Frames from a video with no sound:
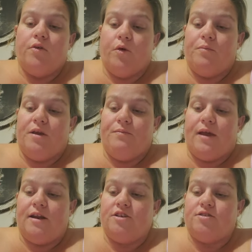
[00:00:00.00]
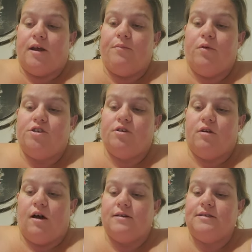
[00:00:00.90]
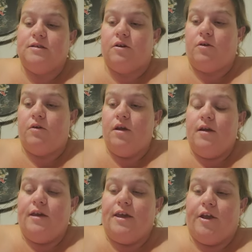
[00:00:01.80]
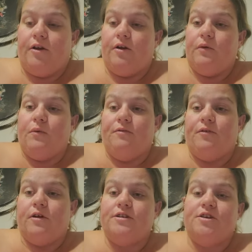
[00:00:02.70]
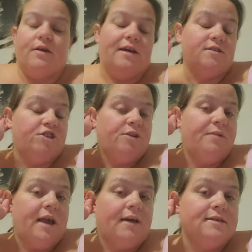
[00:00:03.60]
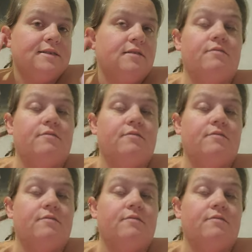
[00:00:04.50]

group B beta strep, which you'll also hear referred to as GBS.